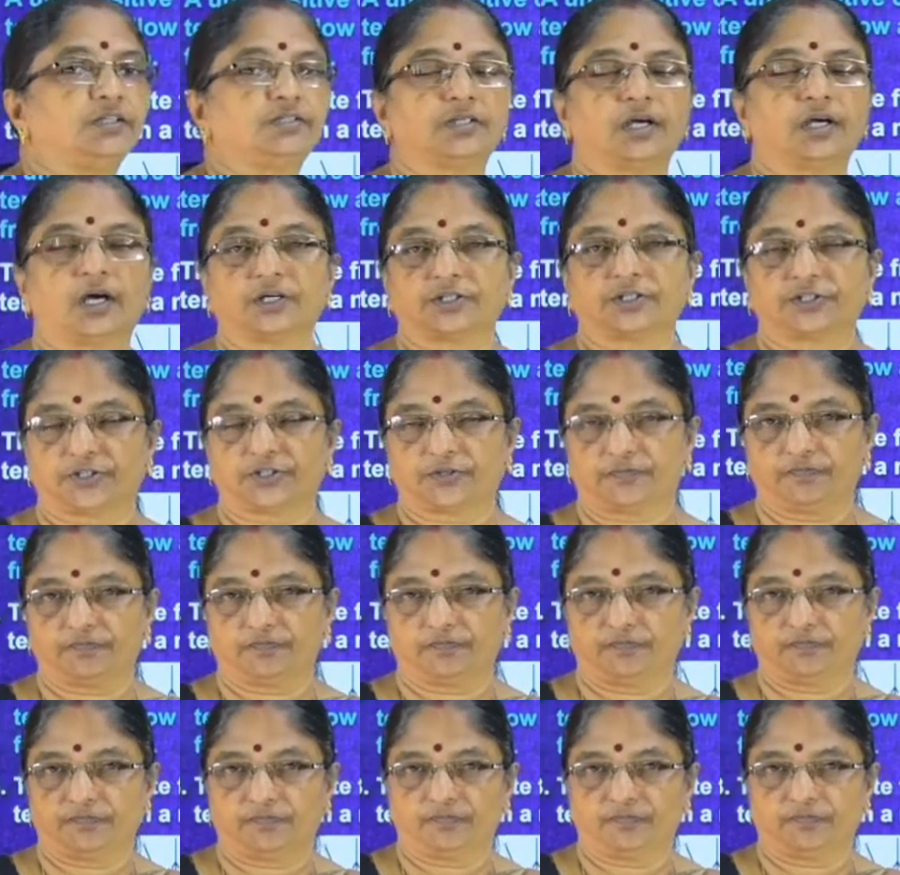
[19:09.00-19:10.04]
charge.
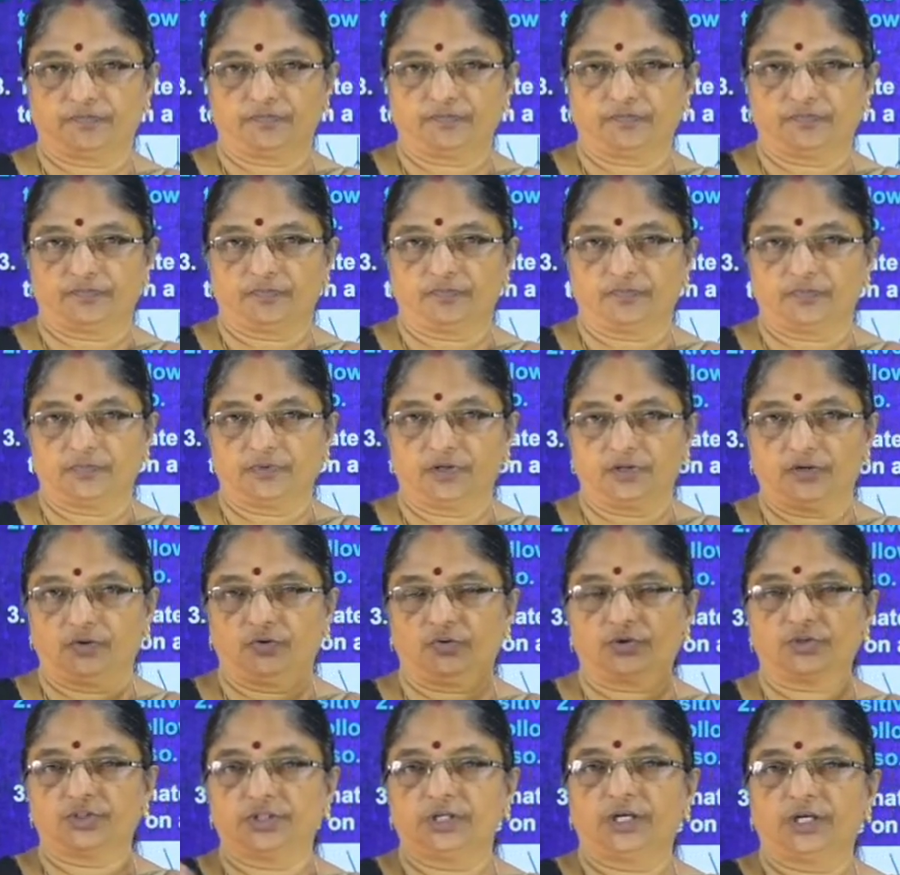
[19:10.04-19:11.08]

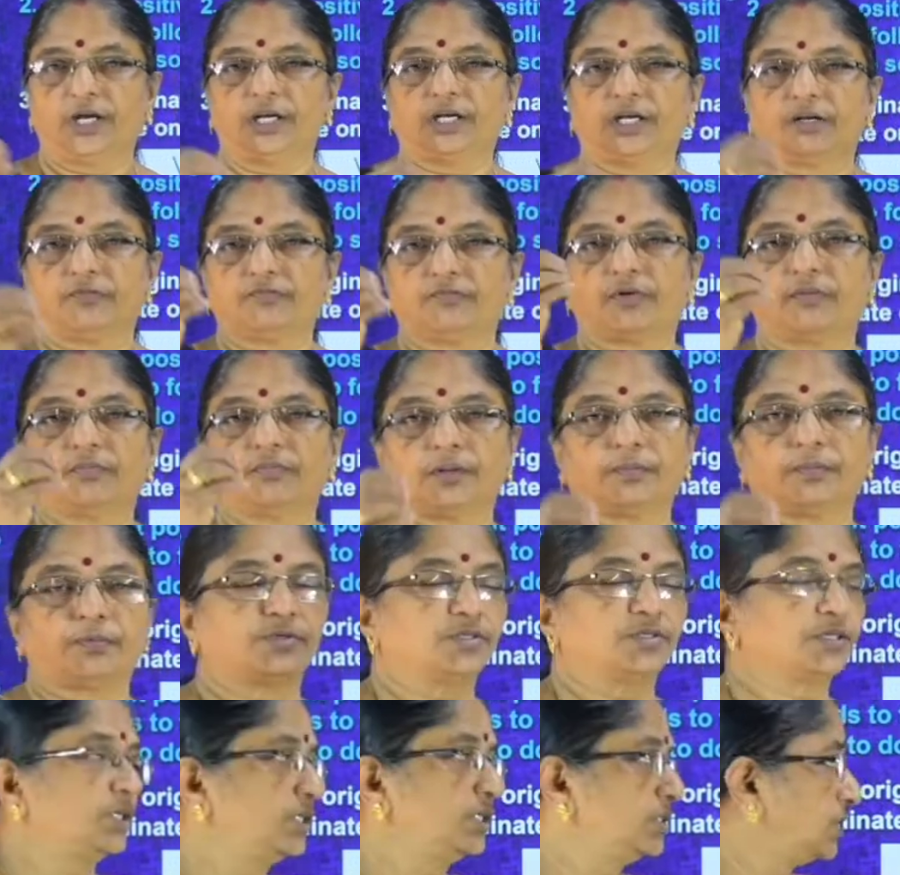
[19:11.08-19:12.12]
Originating from the
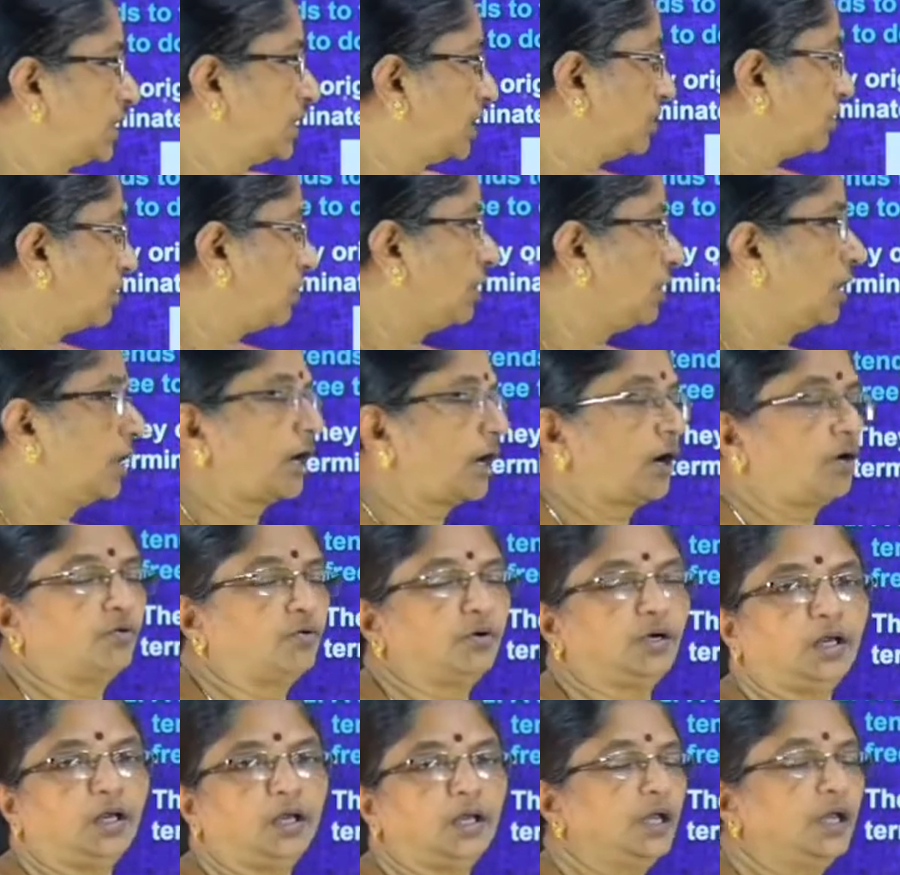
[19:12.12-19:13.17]
positive charge all
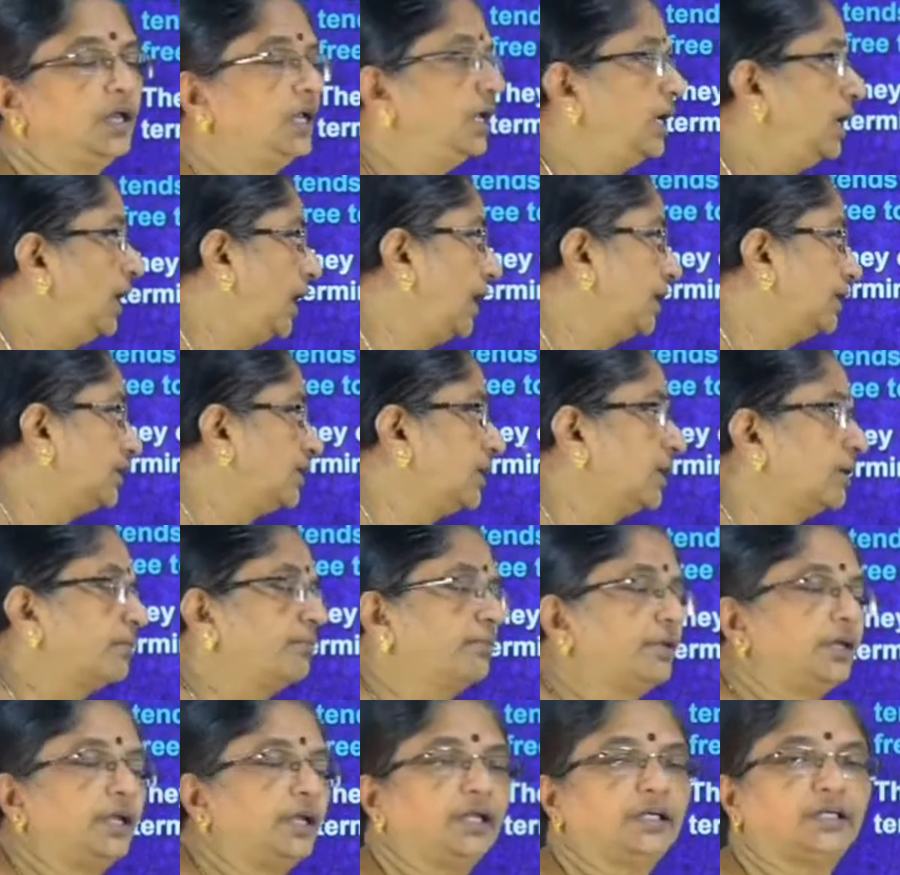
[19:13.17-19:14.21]
around and
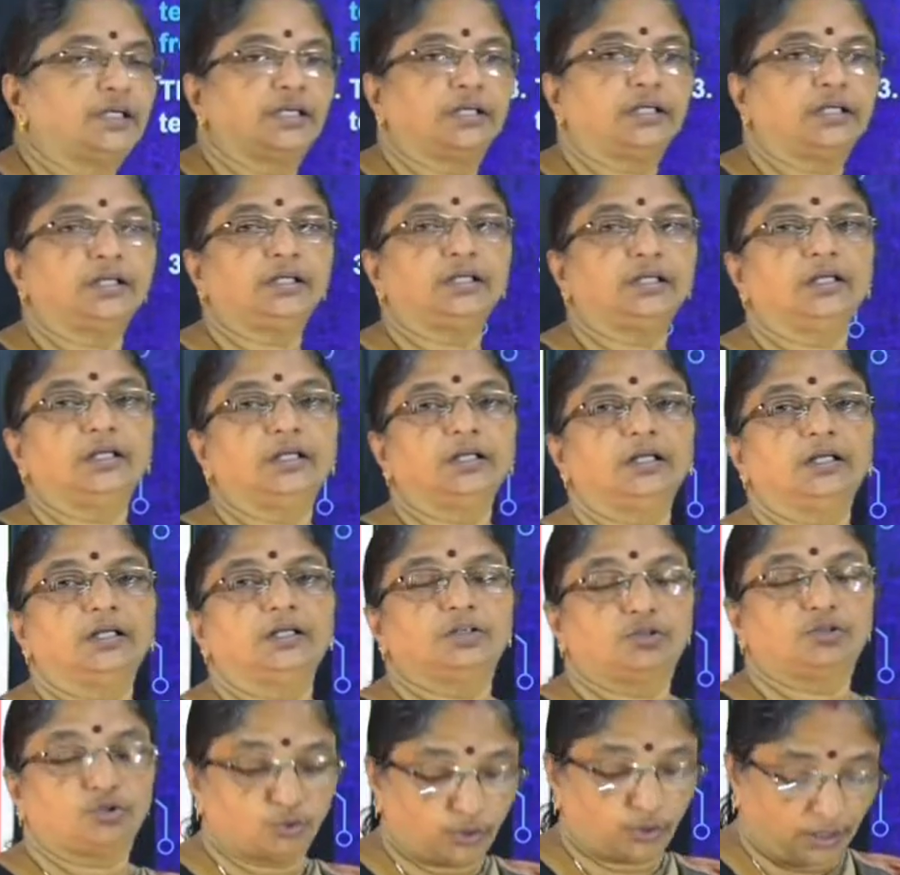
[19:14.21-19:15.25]
terminating
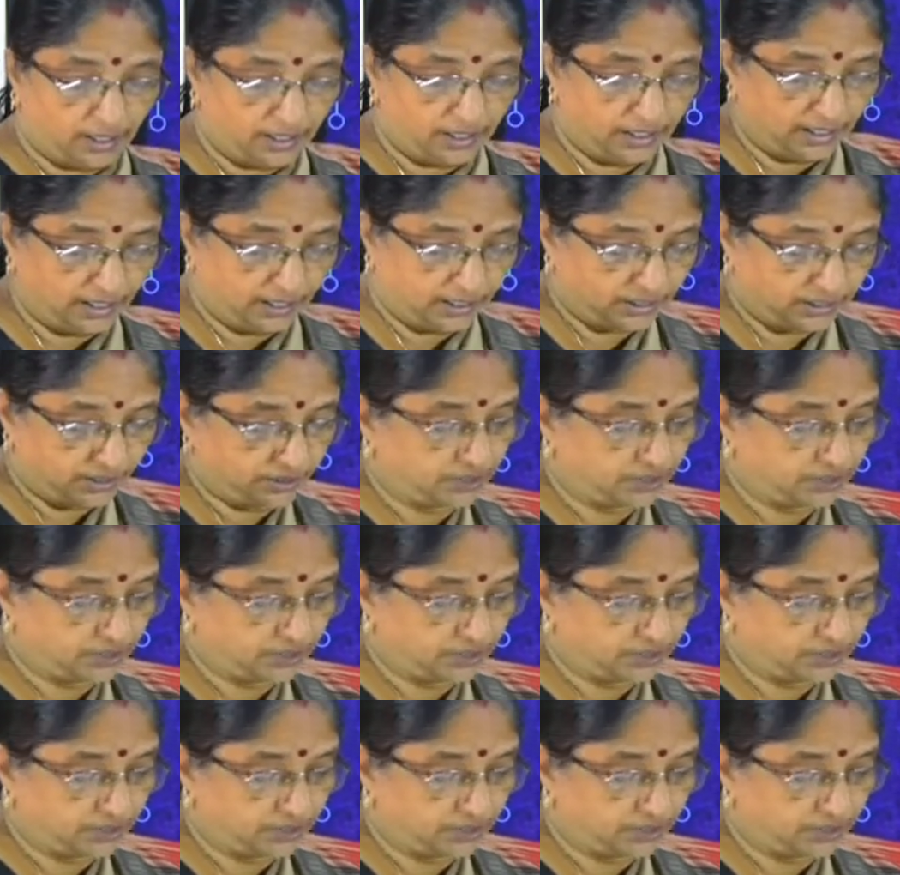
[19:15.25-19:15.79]
to a negative